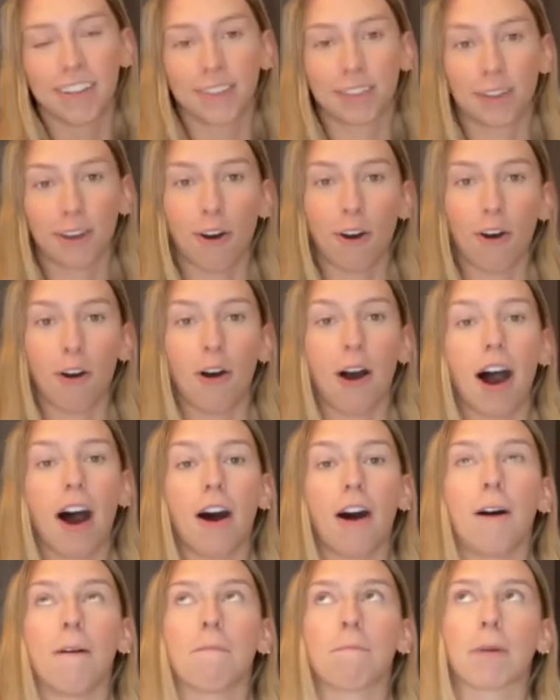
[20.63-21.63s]
So,
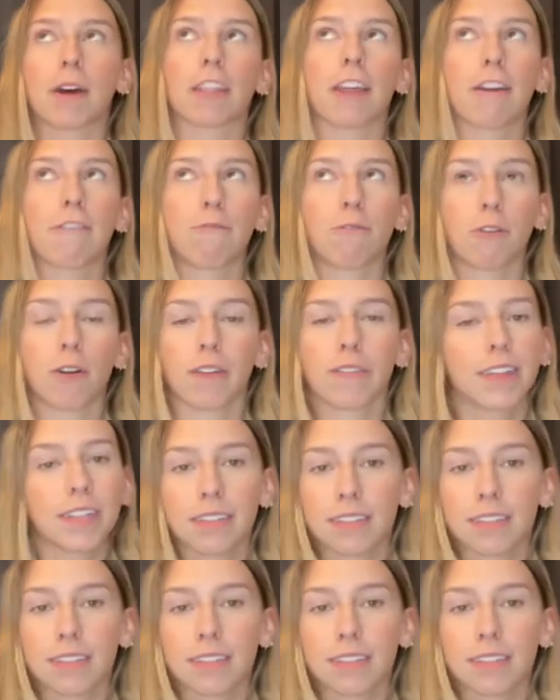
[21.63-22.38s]
but like four of it's